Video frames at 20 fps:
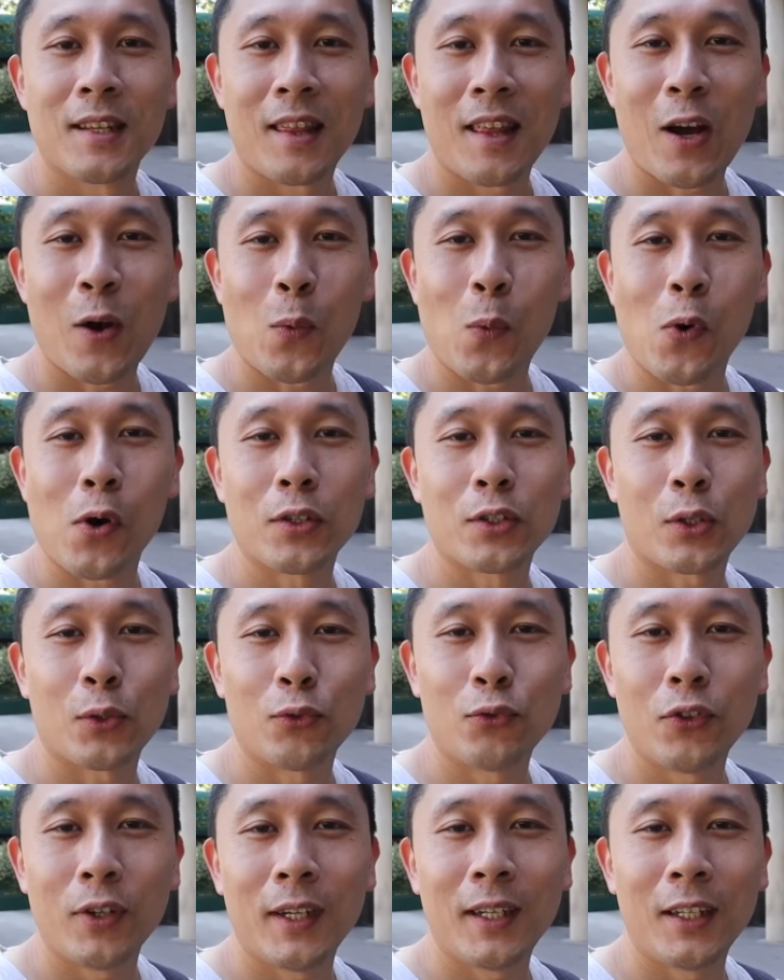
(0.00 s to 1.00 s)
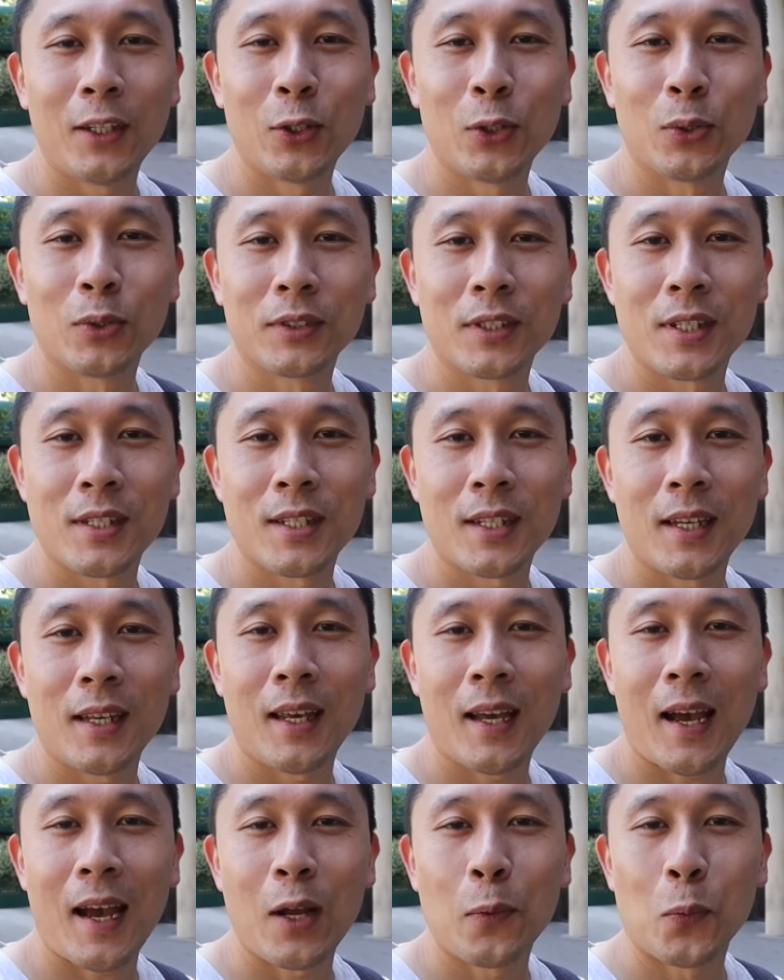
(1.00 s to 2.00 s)
that was really cool to
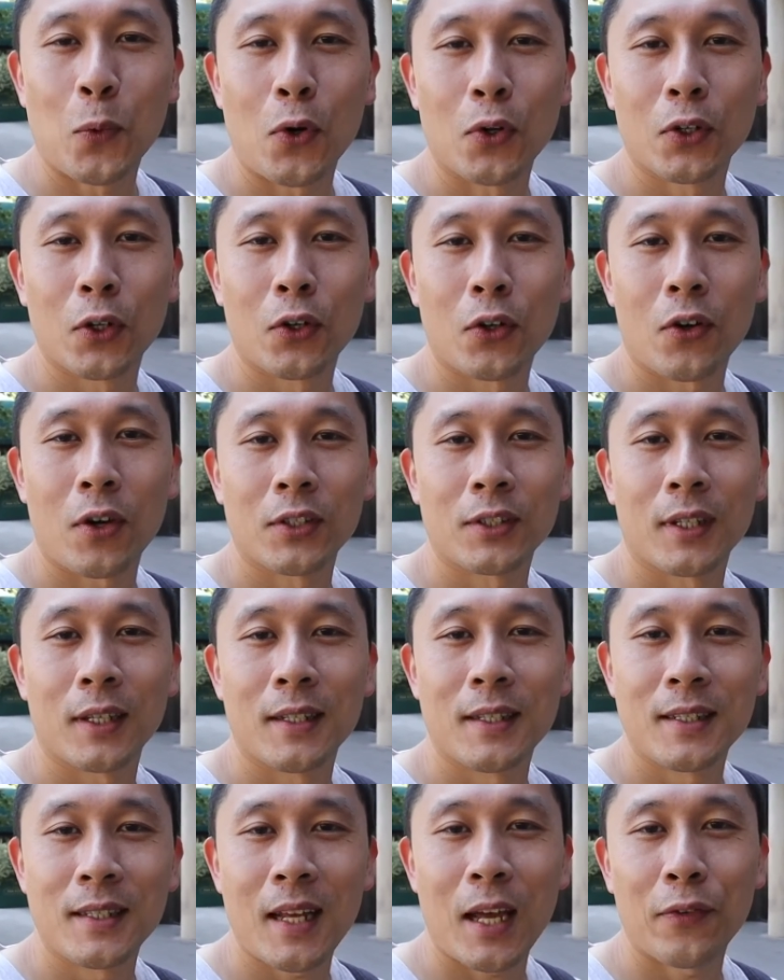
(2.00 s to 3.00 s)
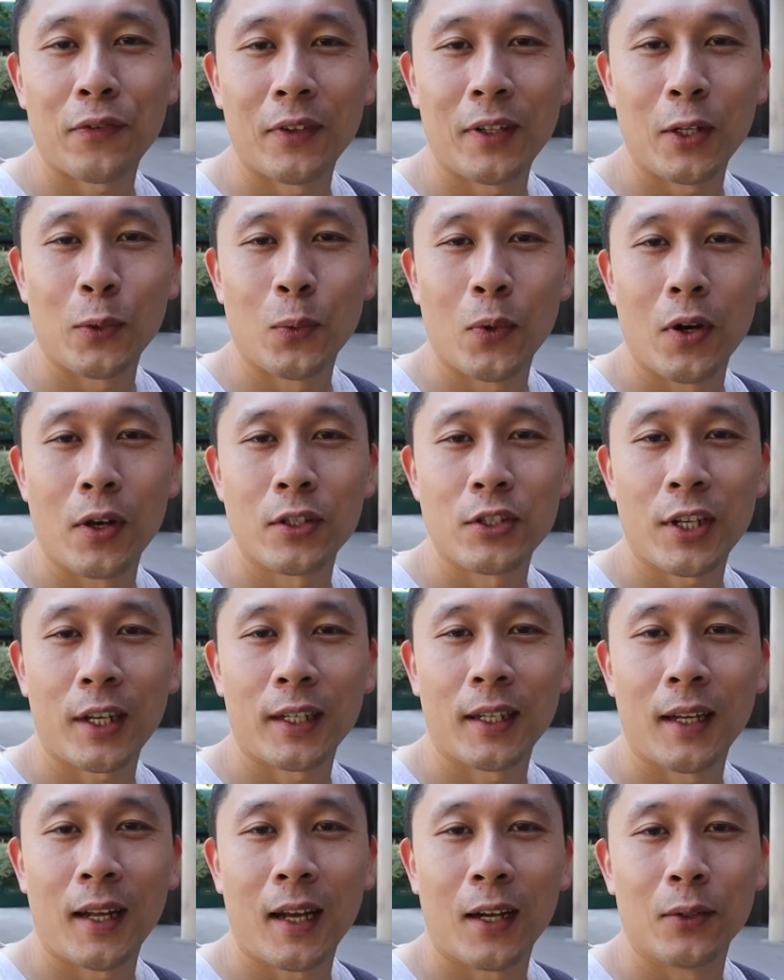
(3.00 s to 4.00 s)
see and walk across. Definitely worth
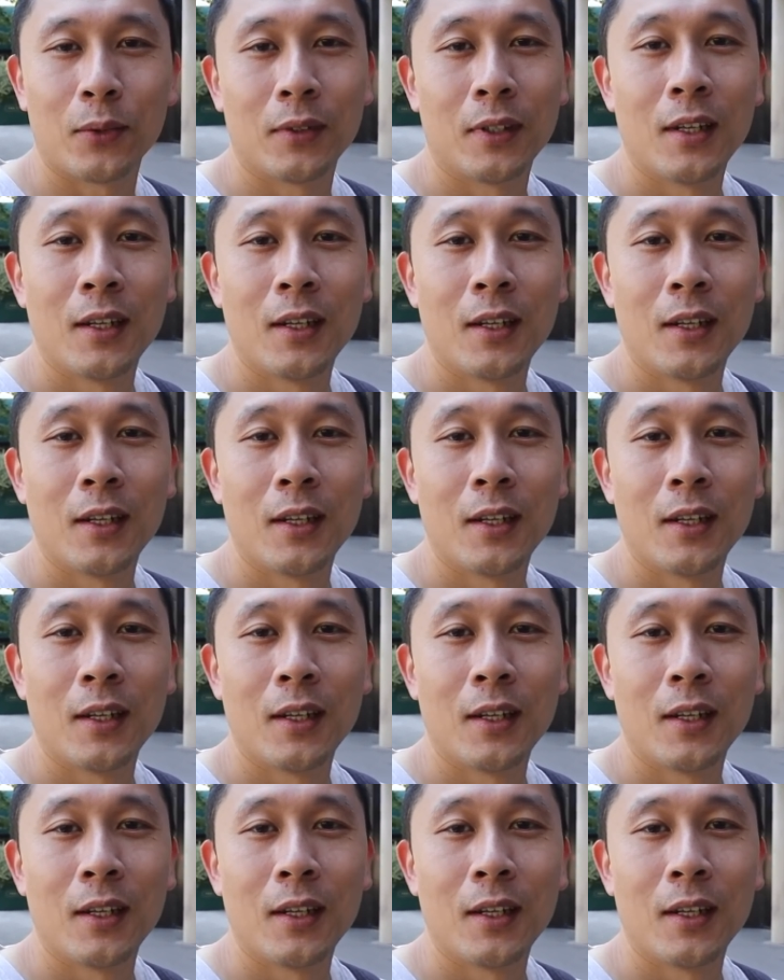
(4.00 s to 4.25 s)
checking out.